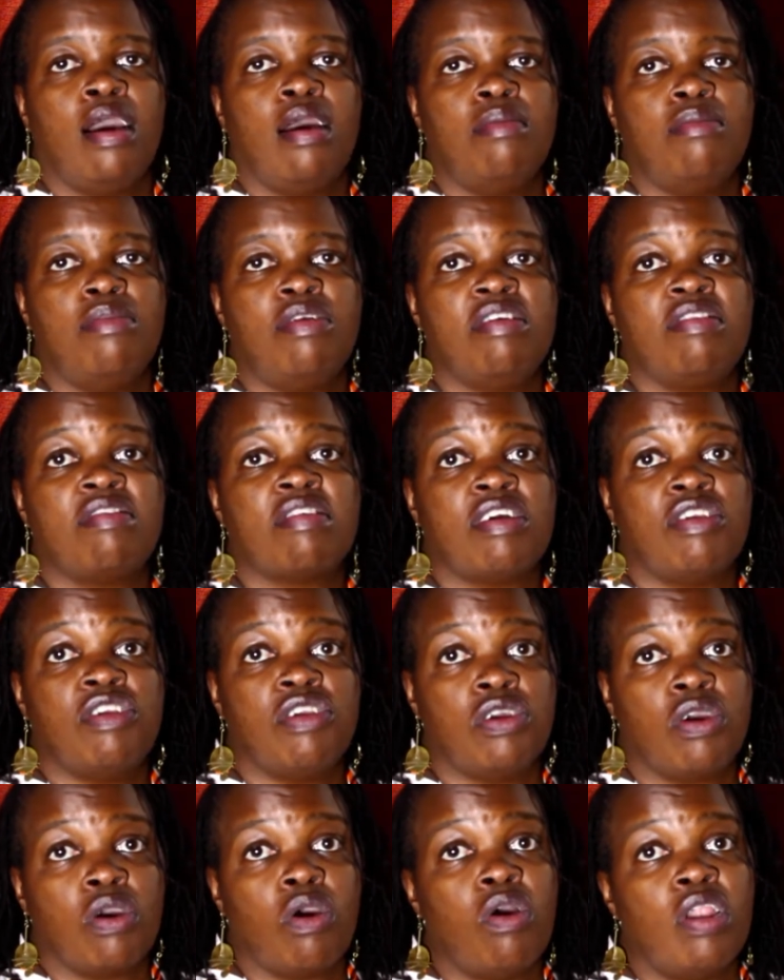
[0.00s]

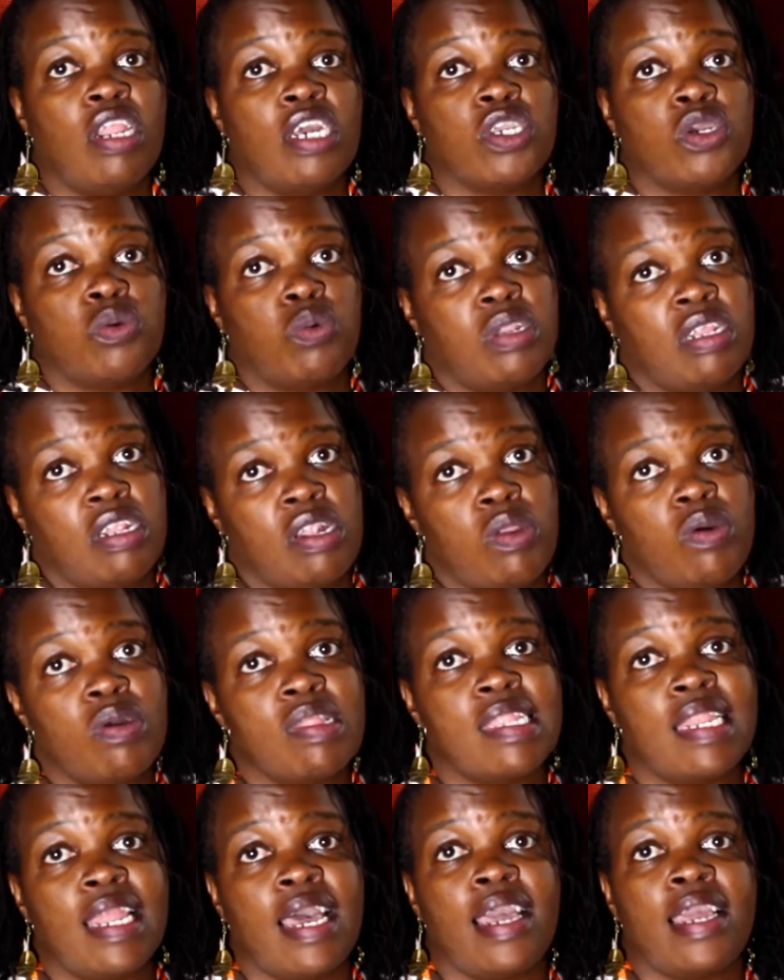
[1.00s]
researching your collection, what it
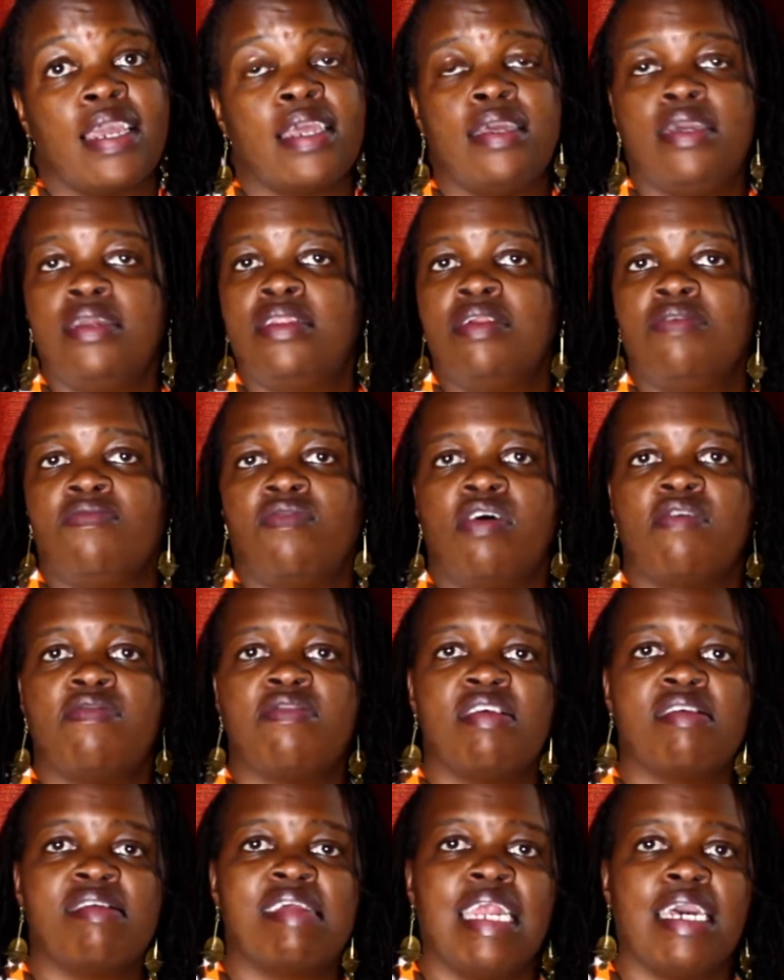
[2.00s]
looks like. It involves
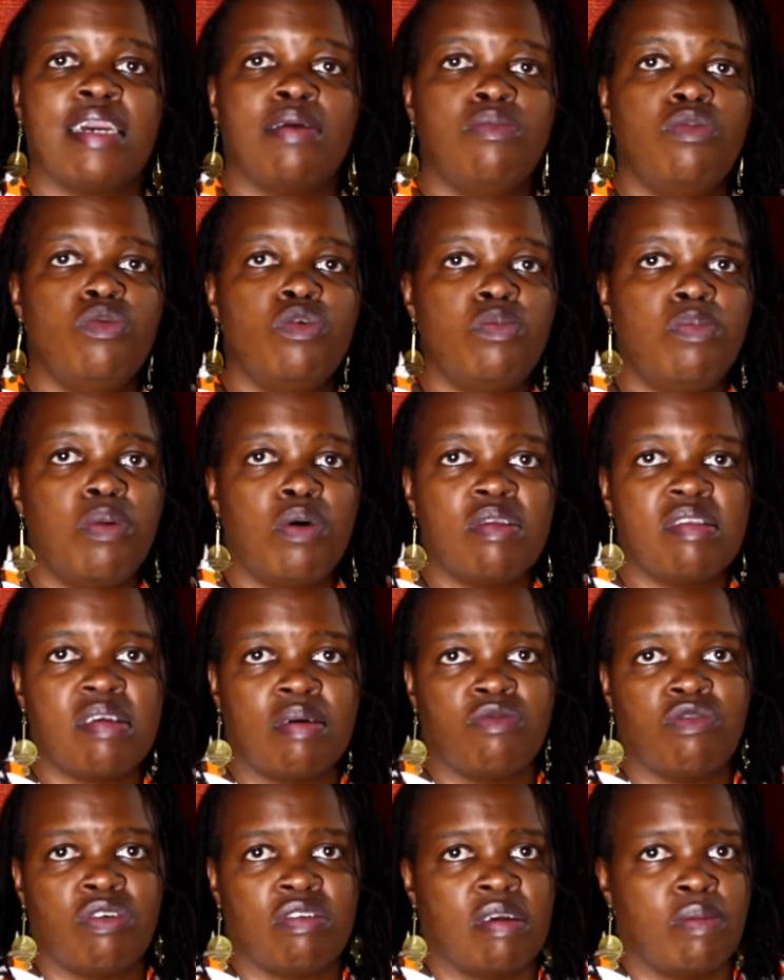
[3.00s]
things like mood boards.
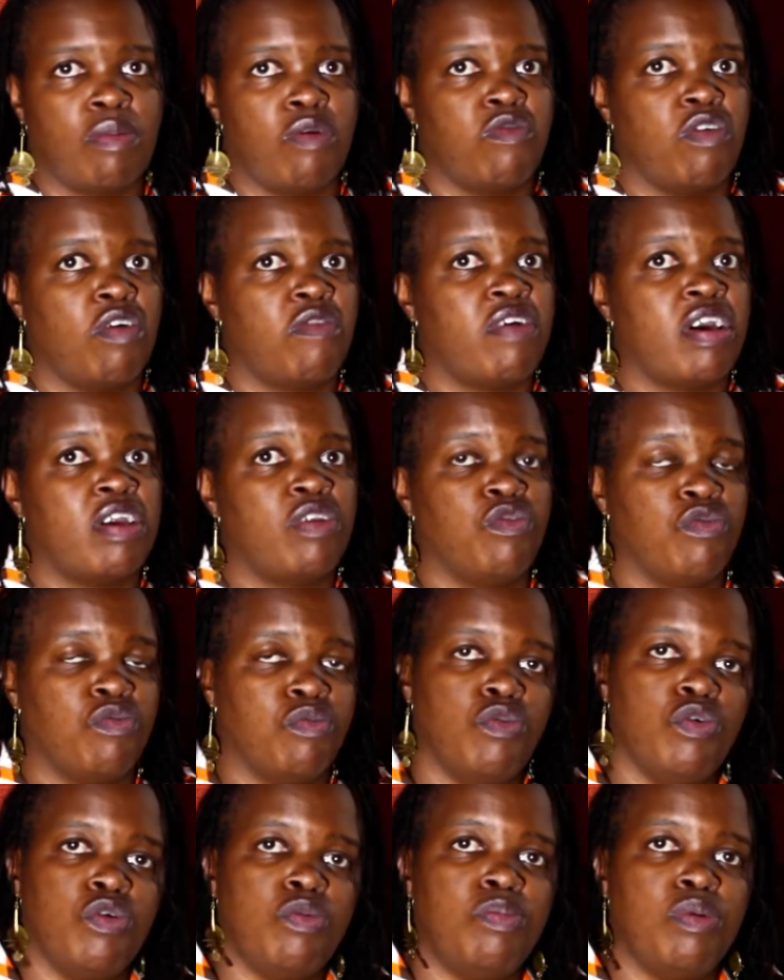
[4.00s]
I'm sure some of you have heard
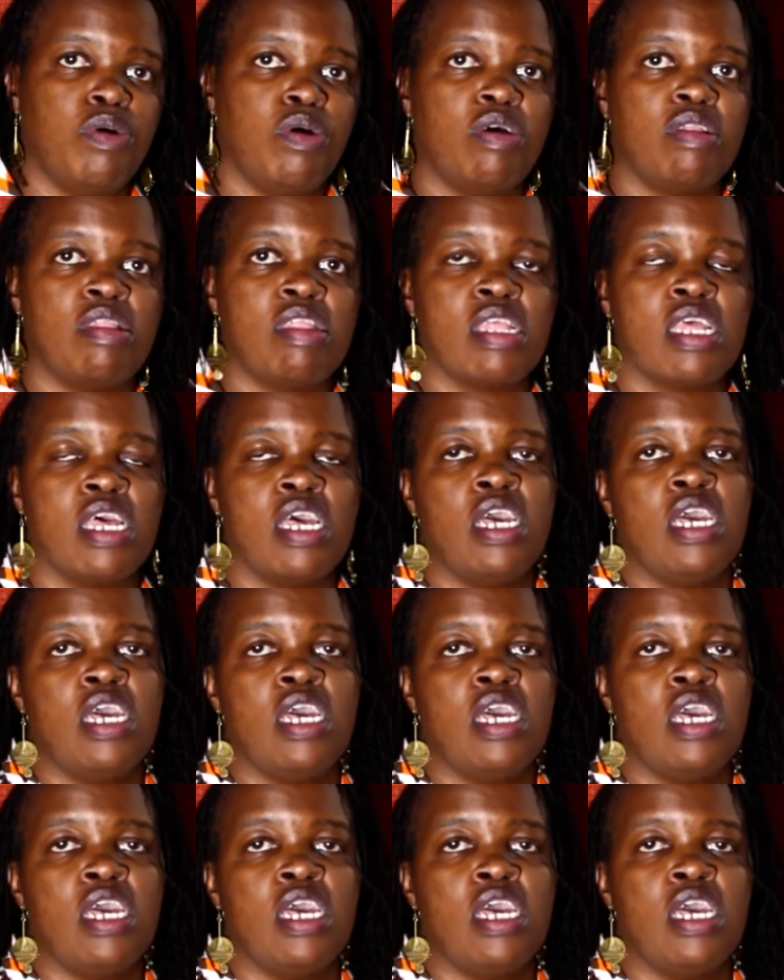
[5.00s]
of mood boards.